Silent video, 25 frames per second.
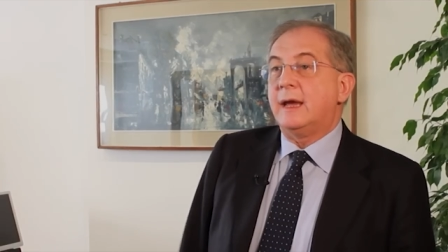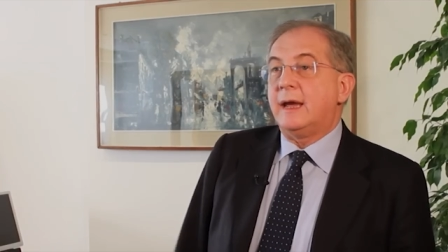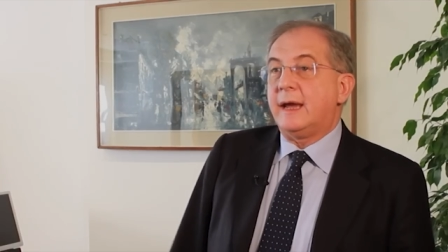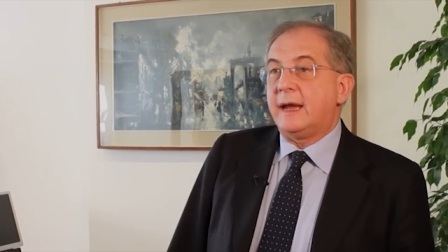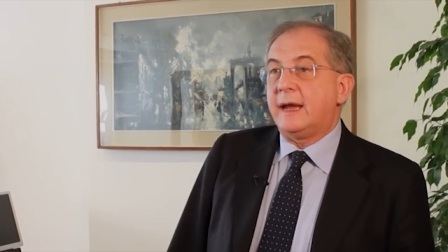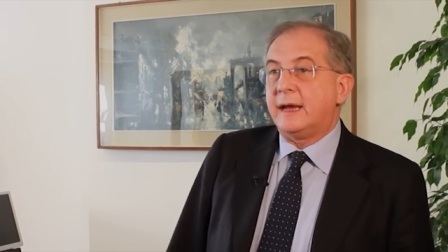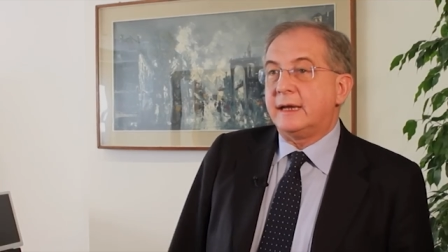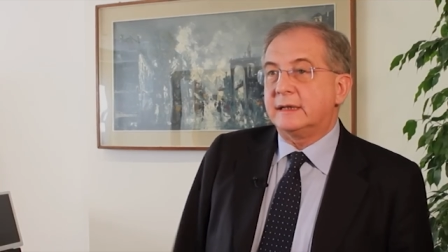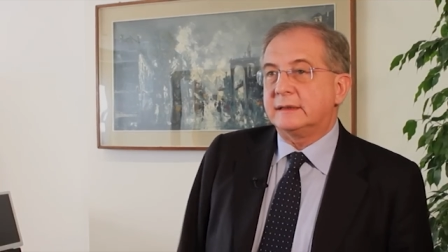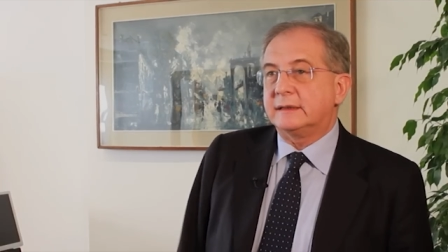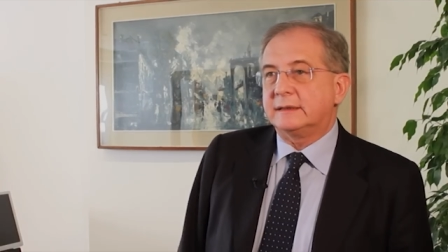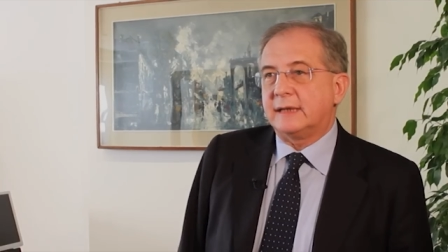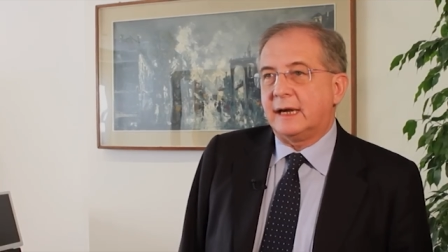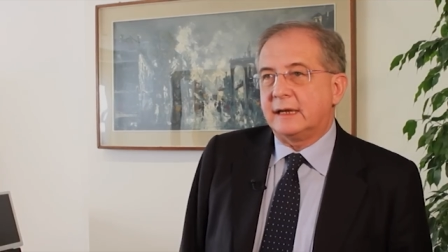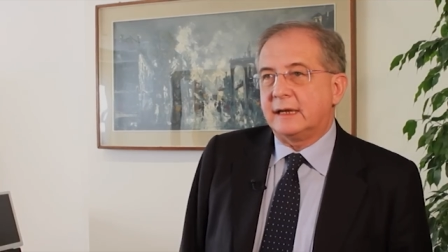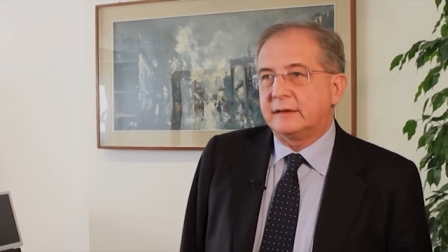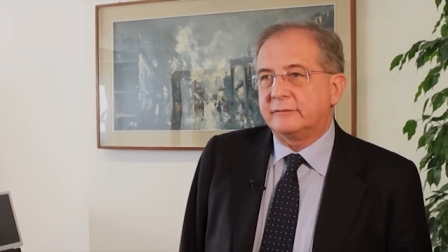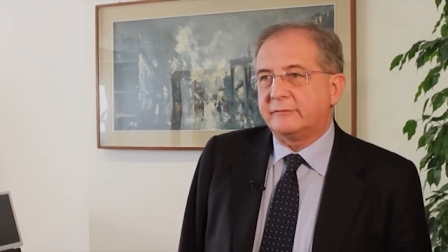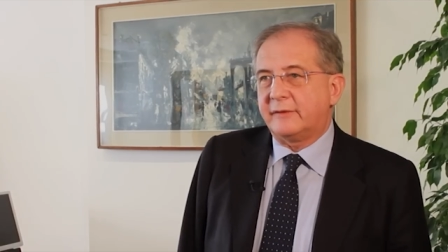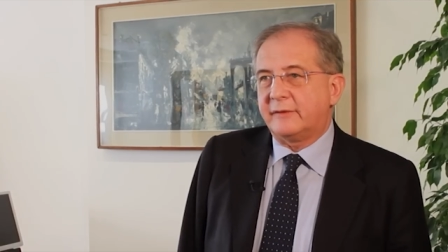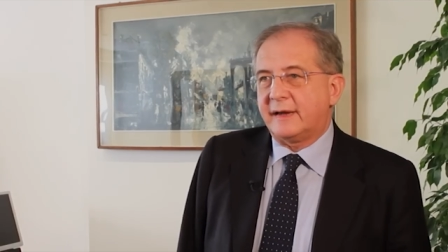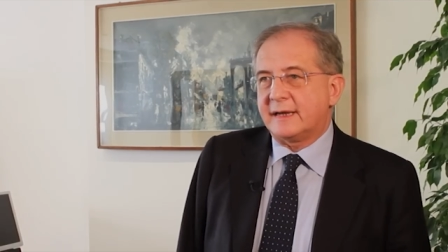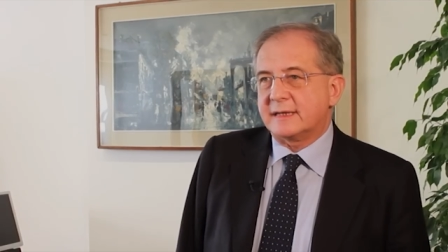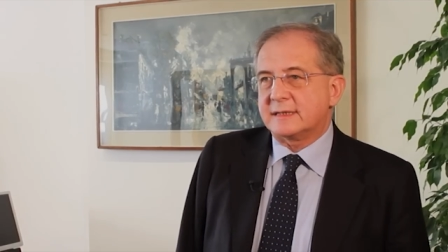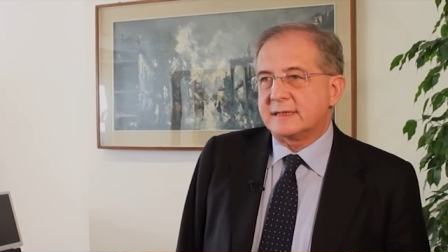and
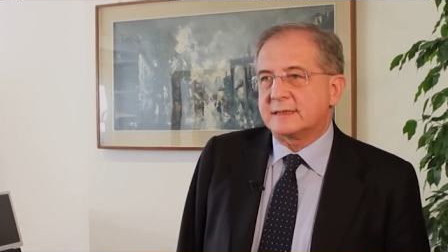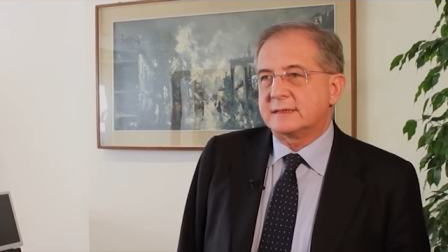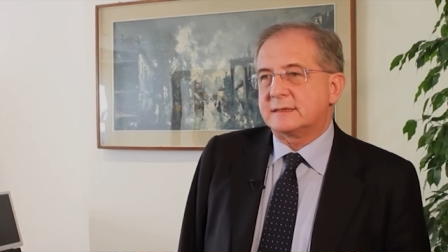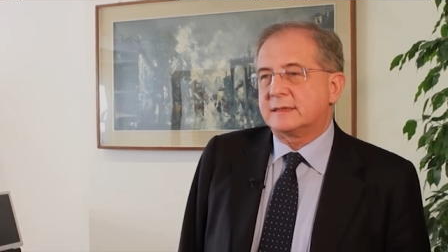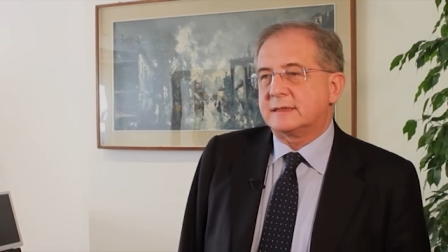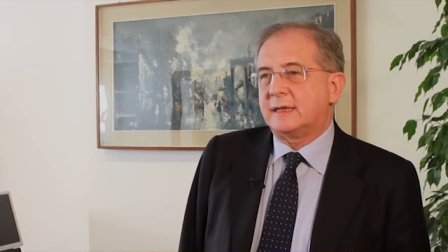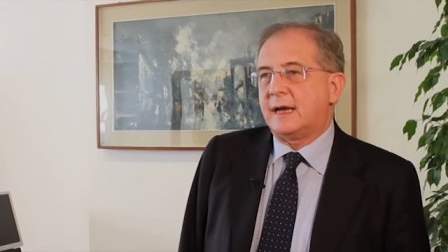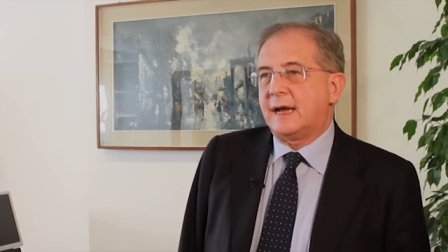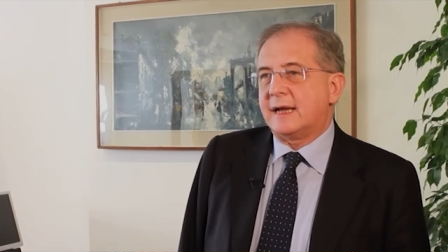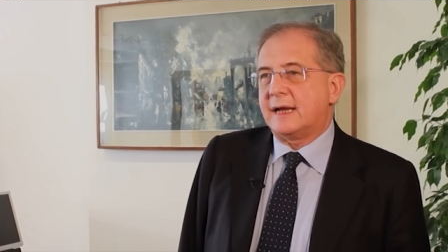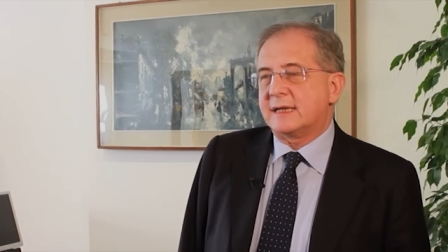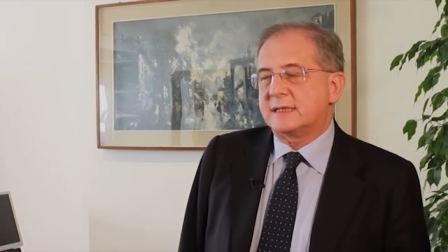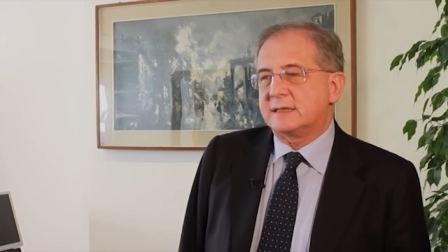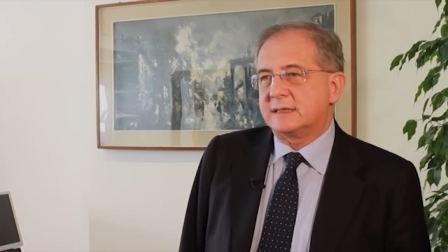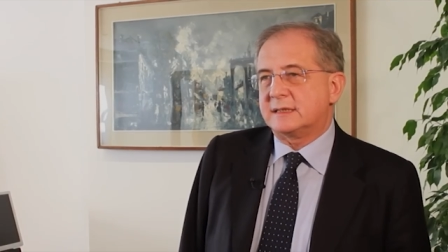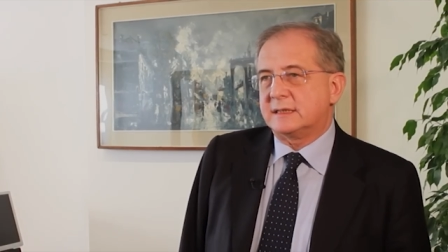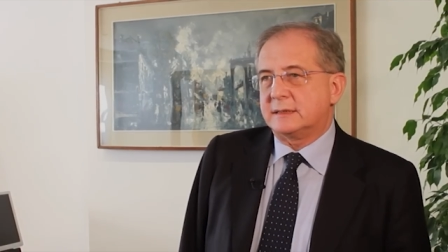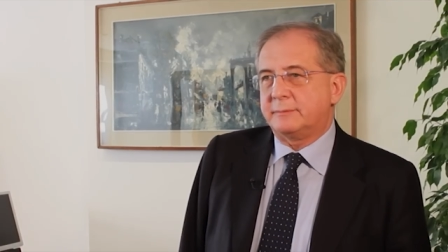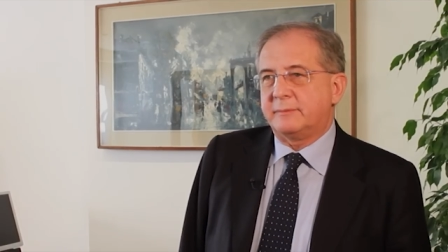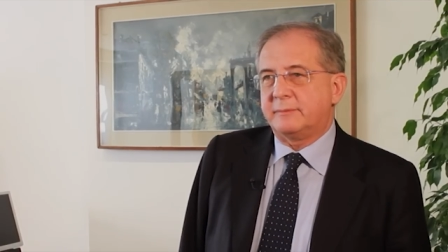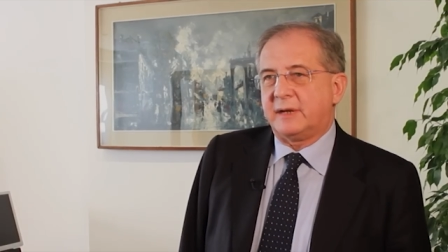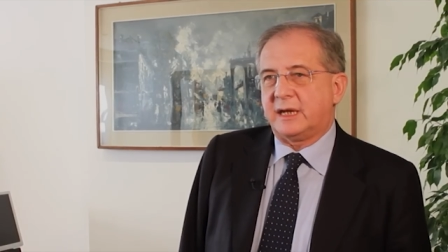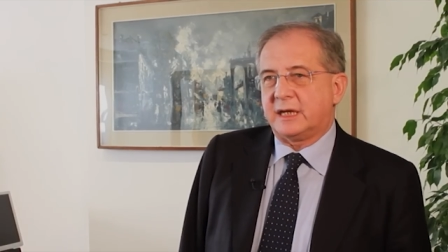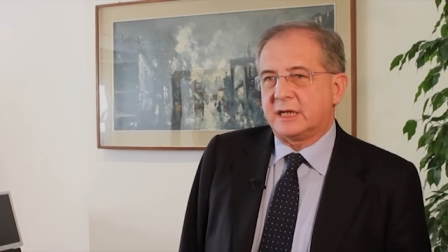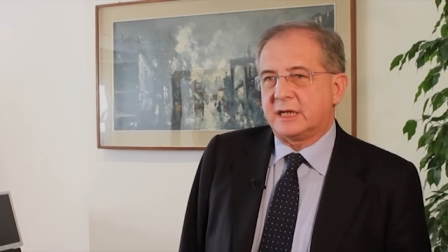advanced asset
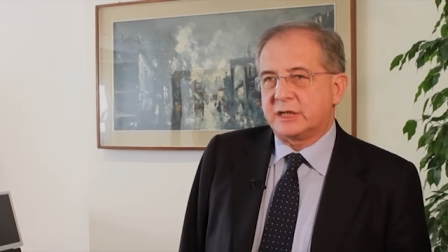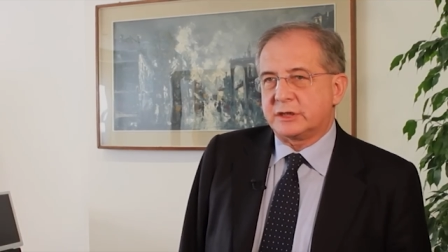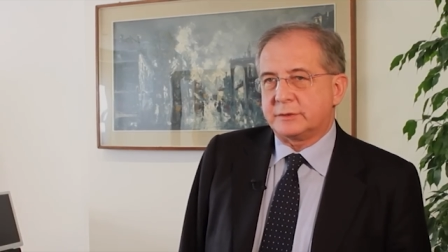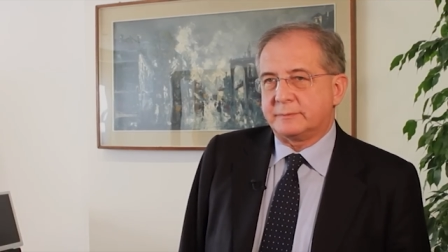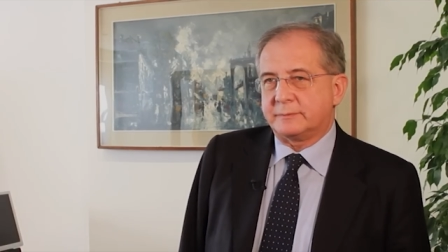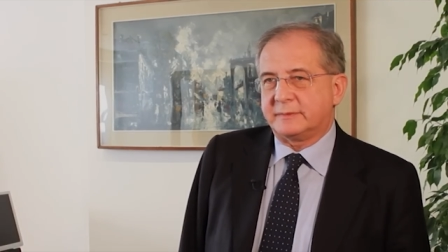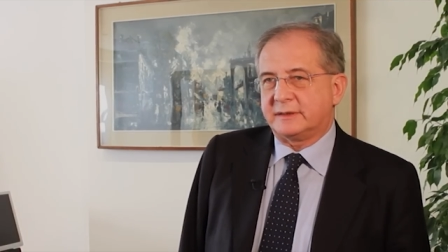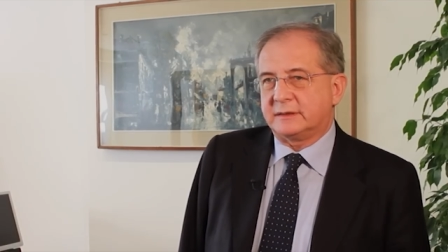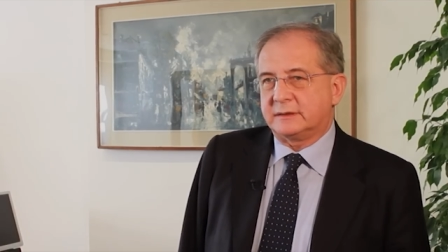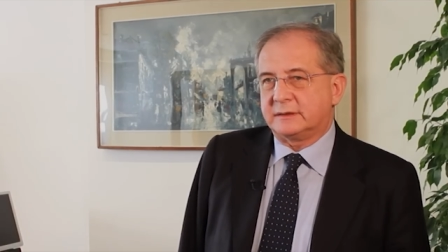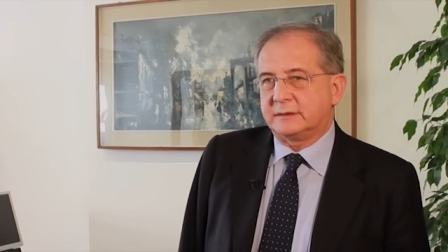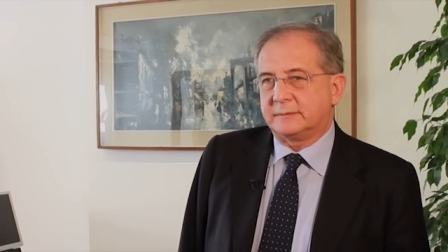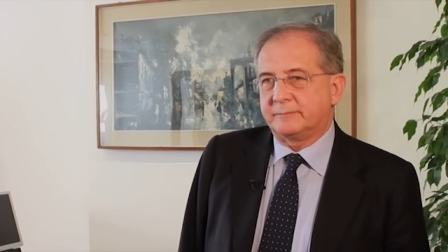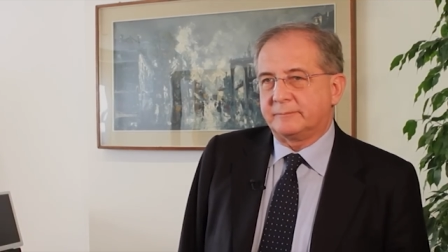management.